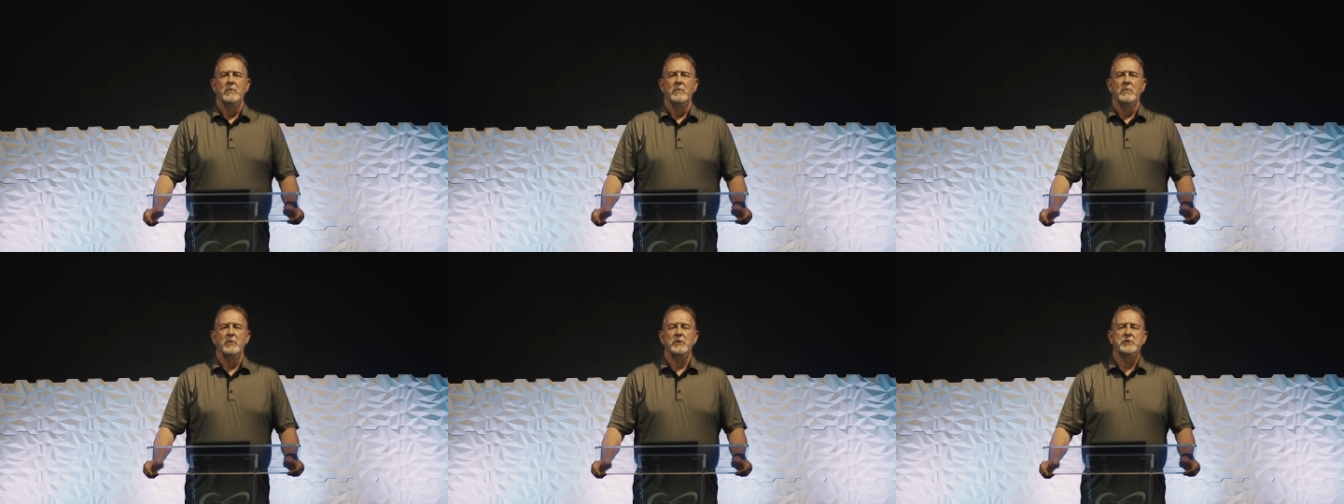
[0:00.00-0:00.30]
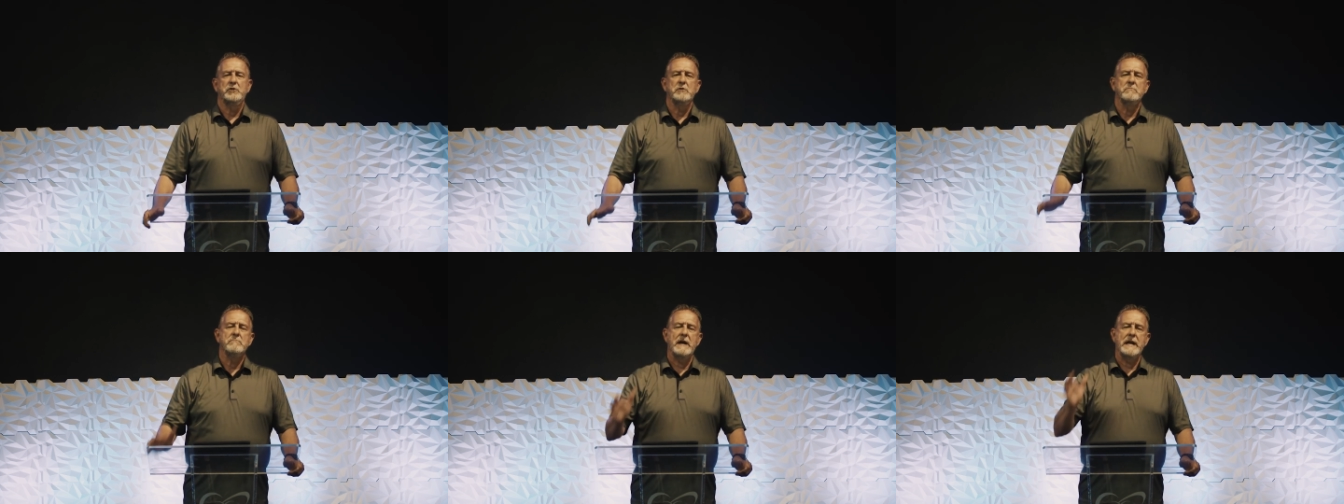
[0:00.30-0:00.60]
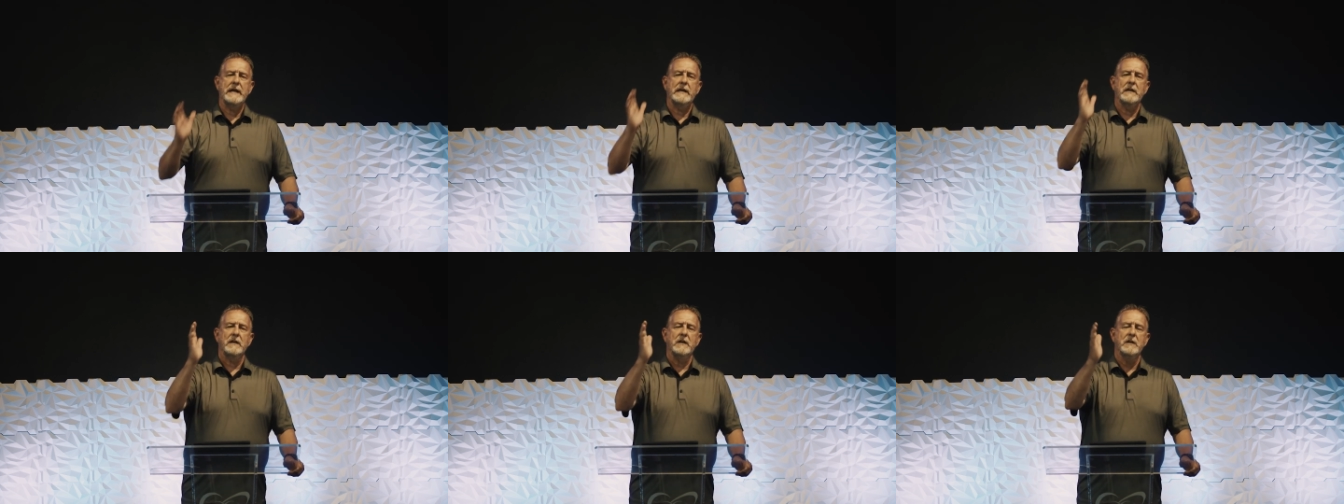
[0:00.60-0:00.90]
Would you
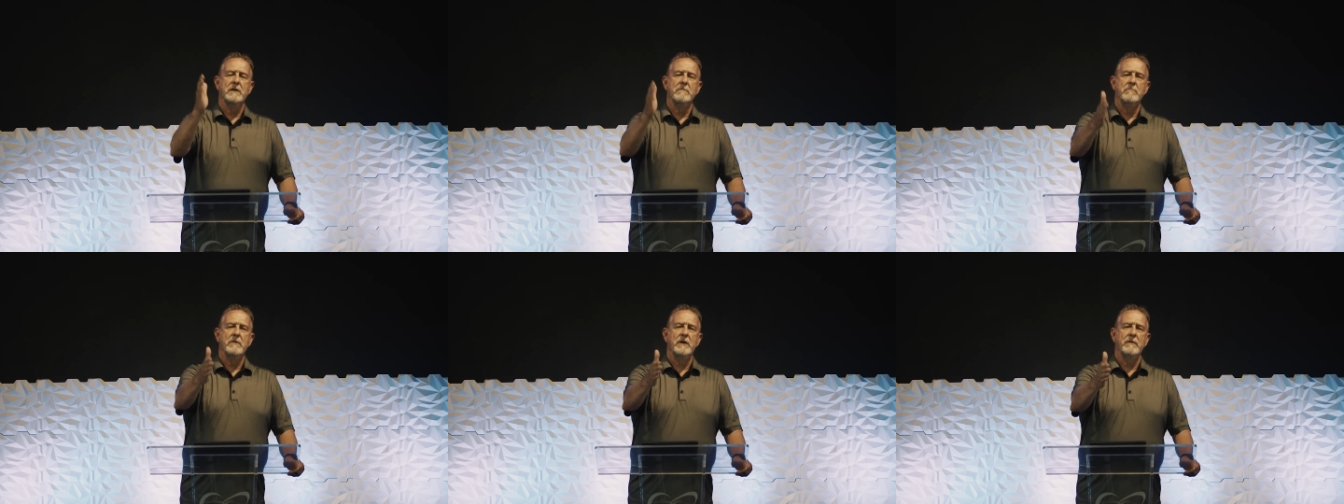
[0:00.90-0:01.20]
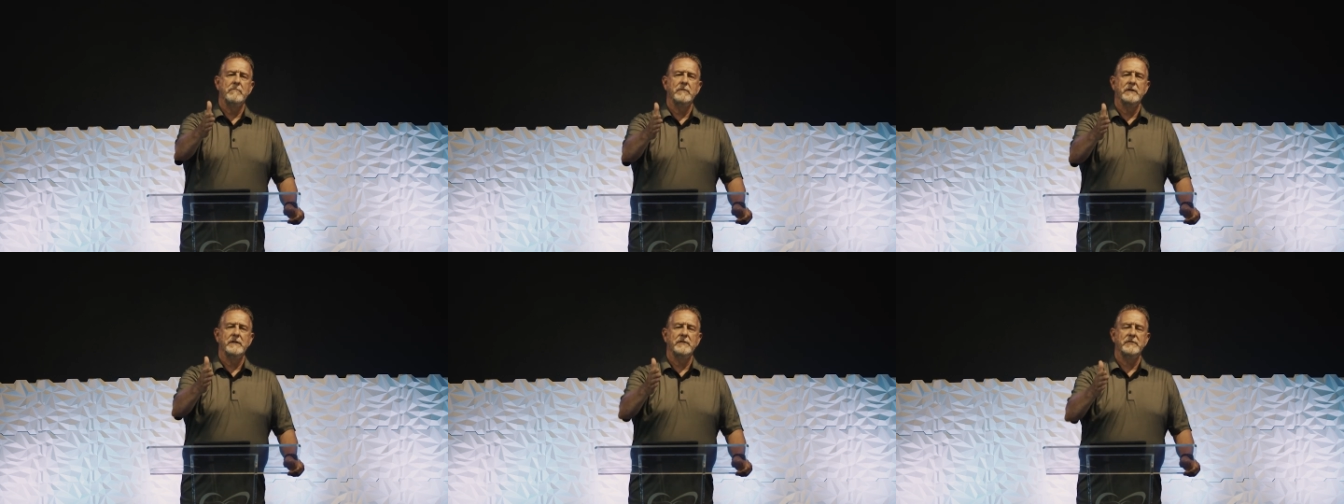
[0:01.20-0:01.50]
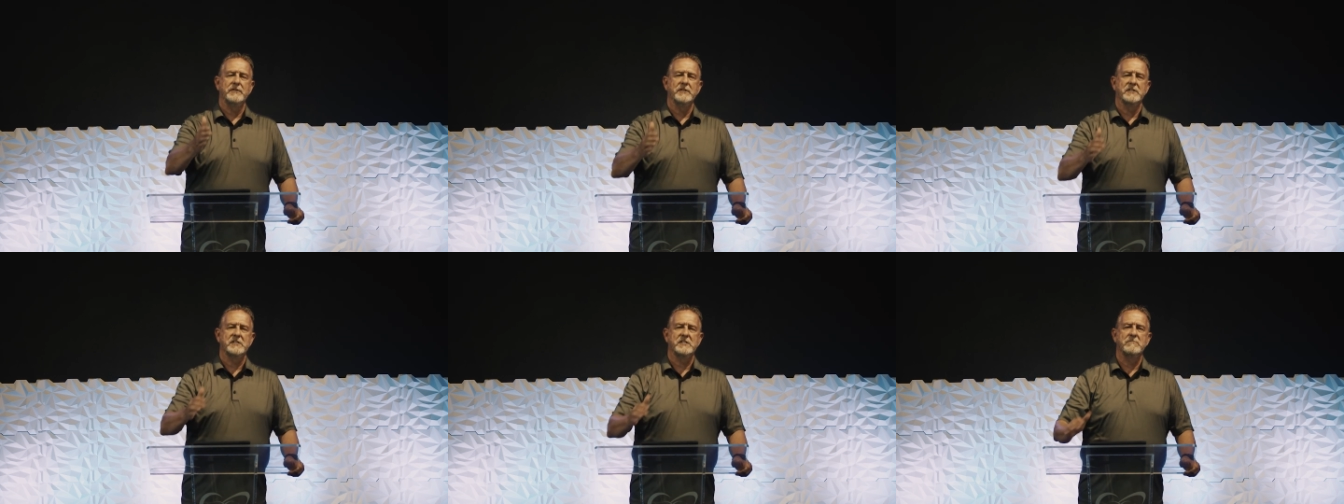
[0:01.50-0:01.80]
make a commitment
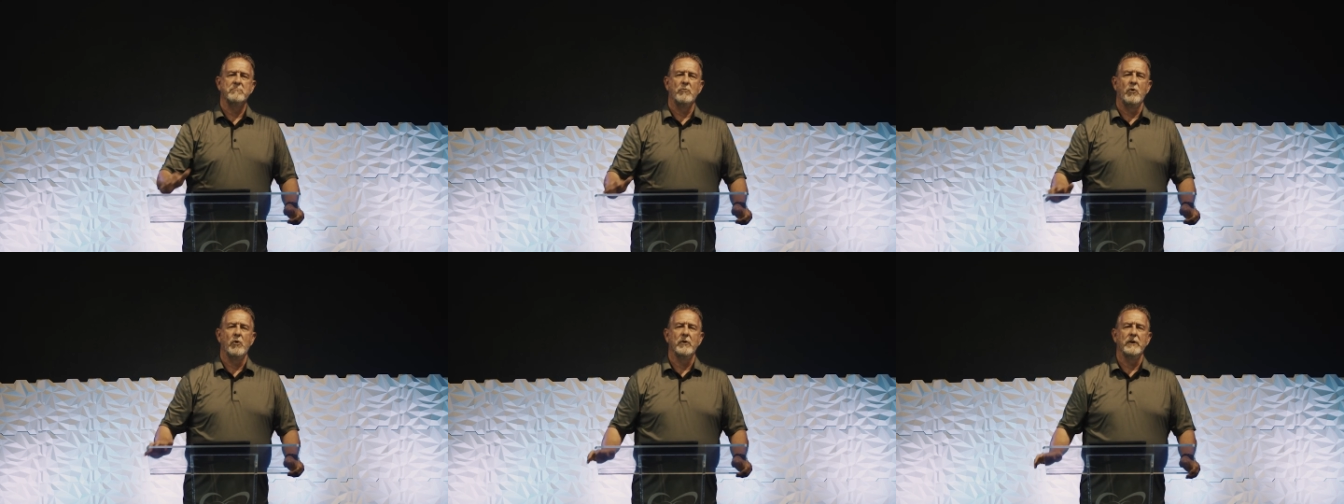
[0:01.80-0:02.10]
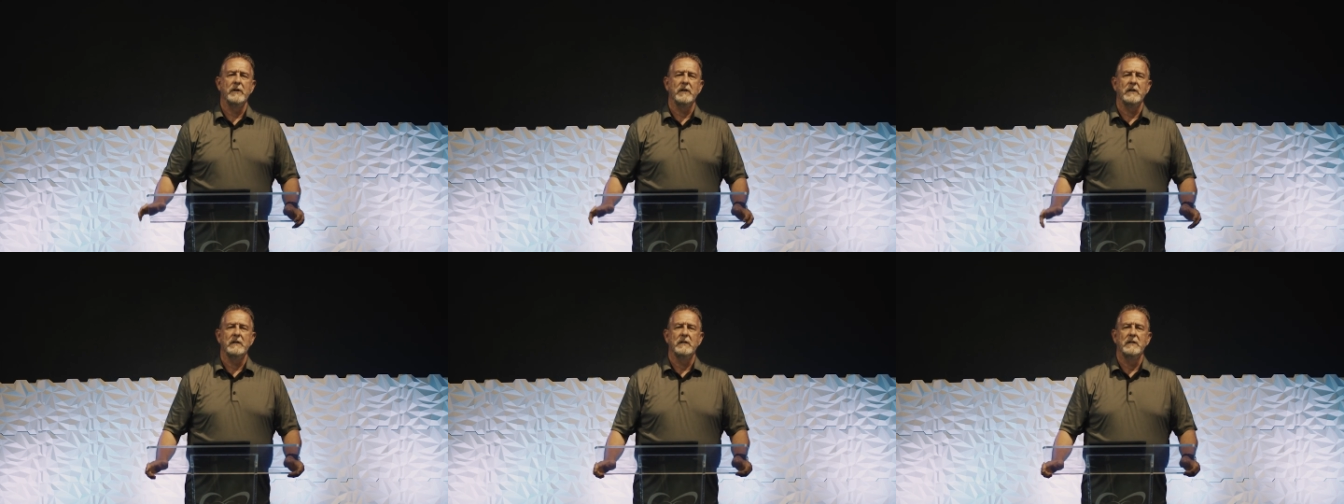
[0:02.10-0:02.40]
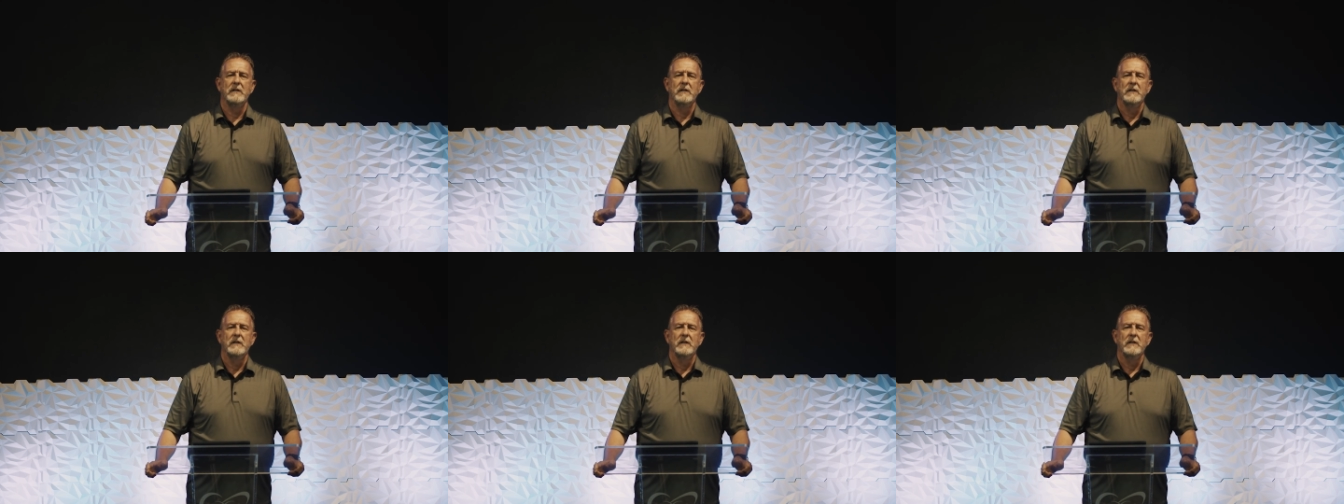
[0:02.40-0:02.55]
this morning?